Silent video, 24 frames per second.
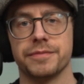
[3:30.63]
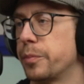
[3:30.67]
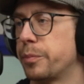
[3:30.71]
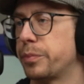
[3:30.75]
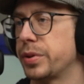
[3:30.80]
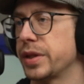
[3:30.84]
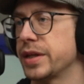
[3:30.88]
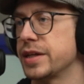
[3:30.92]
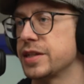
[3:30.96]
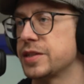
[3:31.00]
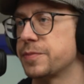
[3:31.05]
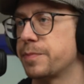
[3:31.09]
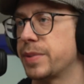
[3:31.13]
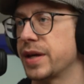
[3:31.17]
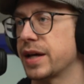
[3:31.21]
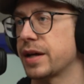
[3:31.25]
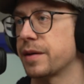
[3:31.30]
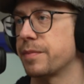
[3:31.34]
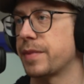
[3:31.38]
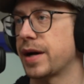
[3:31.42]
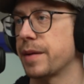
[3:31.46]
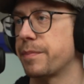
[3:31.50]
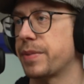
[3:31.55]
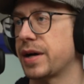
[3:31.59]
Please
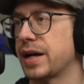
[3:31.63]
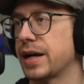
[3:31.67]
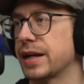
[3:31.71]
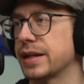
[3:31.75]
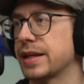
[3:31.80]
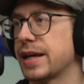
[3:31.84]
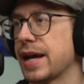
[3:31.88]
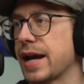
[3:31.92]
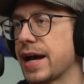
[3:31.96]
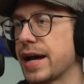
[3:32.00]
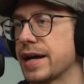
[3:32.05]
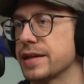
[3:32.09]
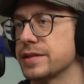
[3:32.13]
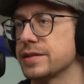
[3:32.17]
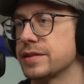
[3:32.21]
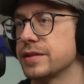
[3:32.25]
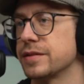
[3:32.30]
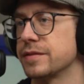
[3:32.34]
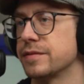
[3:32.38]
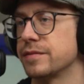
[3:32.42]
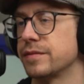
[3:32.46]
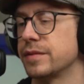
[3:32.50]
pick my podcast.